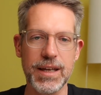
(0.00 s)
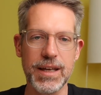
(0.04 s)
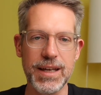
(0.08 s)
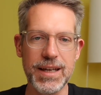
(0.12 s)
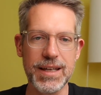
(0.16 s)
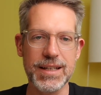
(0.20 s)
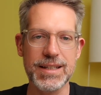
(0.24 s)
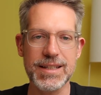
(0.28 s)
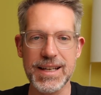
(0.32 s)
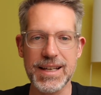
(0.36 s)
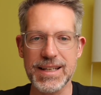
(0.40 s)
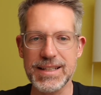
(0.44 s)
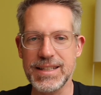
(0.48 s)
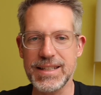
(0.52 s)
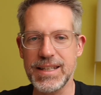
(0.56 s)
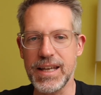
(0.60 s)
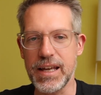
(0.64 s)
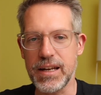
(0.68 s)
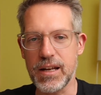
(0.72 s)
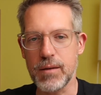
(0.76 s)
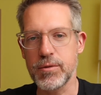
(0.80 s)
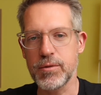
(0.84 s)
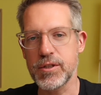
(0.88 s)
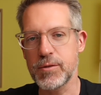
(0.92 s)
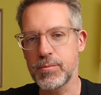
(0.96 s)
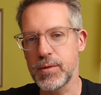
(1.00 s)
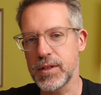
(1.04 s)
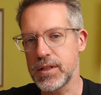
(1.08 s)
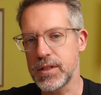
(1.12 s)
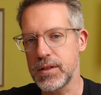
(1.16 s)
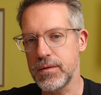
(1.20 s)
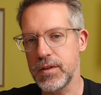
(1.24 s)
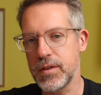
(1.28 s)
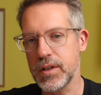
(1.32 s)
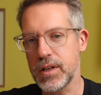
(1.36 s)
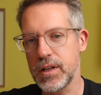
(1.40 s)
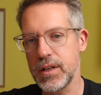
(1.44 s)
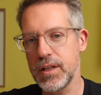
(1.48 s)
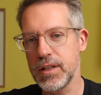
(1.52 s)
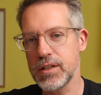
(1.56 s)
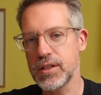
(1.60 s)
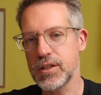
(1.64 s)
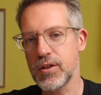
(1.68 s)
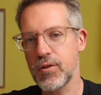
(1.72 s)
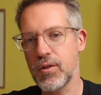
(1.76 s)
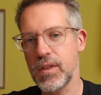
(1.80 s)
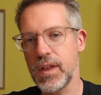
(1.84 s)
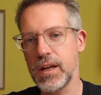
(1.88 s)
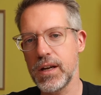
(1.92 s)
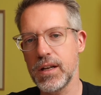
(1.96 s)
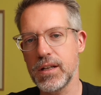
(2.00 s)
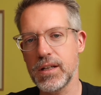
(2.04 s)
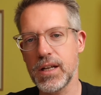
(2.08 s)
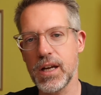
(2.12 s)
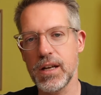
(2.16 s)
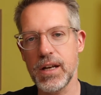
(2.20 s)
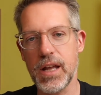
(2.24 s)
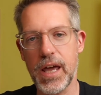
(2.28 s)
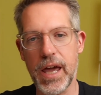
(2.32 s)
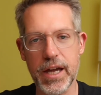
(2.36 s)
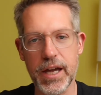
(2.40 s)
is set up specifically so that it can